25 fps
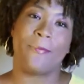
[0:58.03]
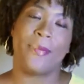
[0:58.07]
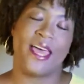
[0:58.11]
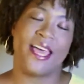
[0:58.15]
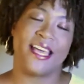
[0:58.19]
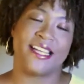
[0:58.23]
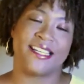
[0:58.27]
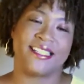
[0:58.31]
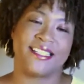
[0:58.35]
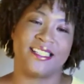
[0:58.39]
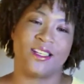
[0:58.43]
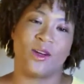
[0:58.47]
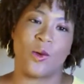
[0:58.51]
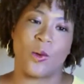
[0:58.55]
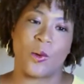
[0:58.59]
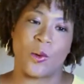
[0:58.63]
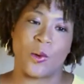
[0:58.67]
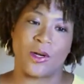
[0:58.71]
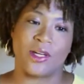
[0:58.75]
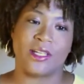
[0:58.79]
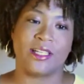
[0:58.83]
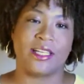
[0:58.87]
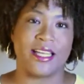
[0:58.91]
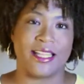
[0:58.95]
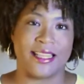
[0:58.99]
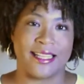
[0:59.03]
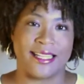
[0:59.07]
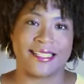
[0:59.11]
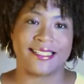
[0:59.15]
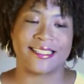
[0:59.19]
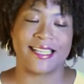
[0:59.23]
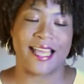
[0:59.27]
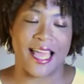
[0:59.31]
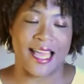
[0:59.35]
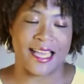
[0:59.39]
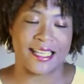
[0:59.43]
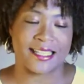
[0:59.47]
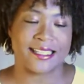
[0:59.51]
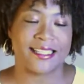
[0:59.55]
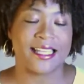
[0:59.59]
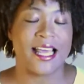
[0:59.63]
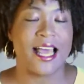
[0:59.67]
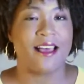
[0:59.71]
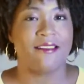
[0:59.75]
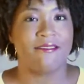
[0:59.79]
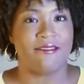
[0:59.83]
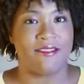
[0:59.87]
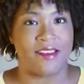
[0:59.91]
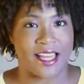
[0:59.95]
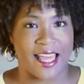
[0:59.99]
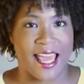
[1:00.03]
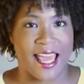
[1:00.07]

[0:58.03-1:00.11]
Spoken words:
pet, or in this case, for